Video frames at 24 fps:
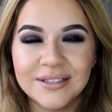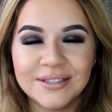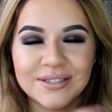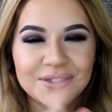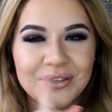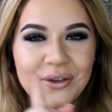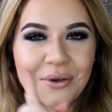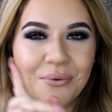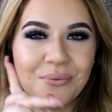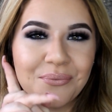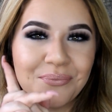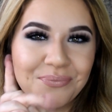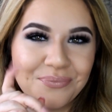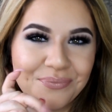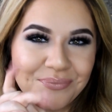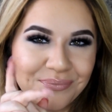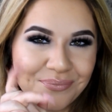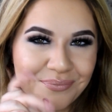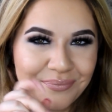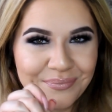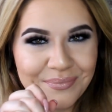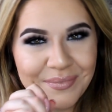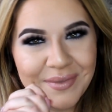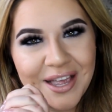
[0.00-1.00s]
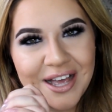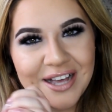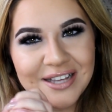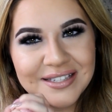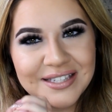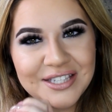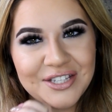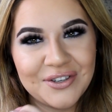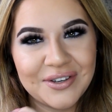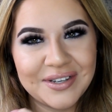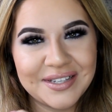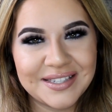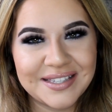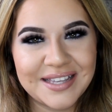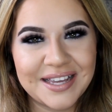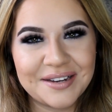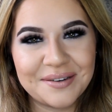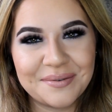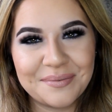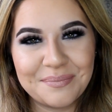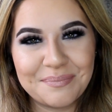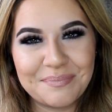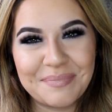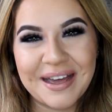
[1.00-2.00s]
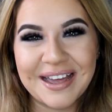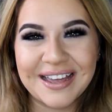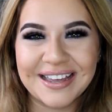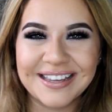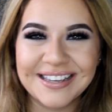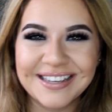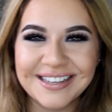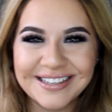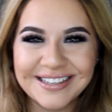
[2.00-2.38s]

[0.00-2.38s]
So I'll see you guys then. Bye.